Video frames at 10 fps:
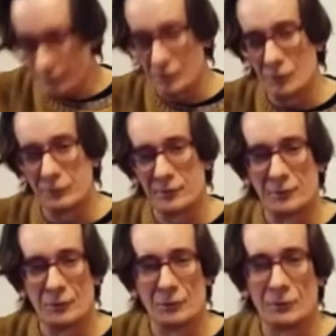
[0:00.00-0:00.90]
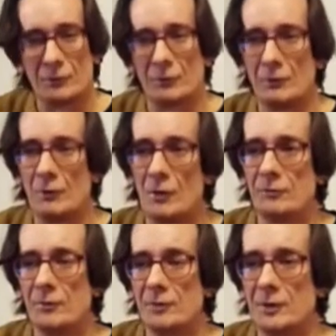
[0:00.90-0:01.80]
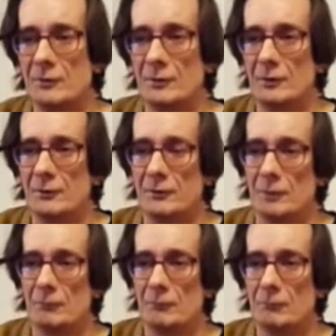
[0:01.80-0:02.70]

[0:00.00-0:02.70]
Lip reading: notes in the chord are off the beat a lot of the time.